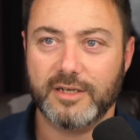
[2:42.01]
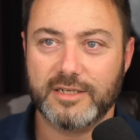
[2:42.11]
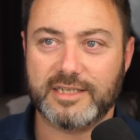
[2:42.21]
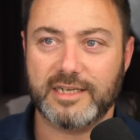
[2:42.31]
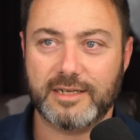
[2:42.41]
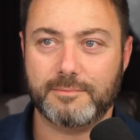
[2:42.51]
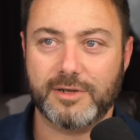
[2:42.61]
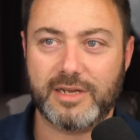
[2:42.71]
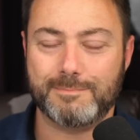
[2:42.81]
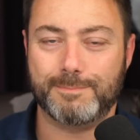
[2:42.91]
sending
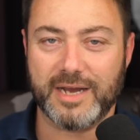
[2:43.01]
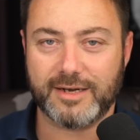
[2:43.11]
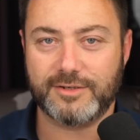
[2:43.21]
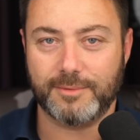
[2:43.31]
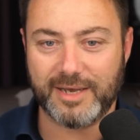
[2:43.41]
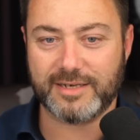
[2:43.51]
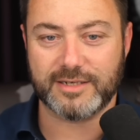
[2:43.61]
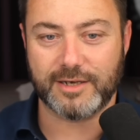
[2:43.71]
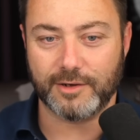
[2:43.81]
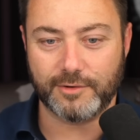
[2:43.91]
money back to
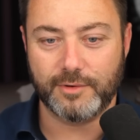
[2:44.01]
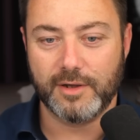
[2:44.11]
Mexico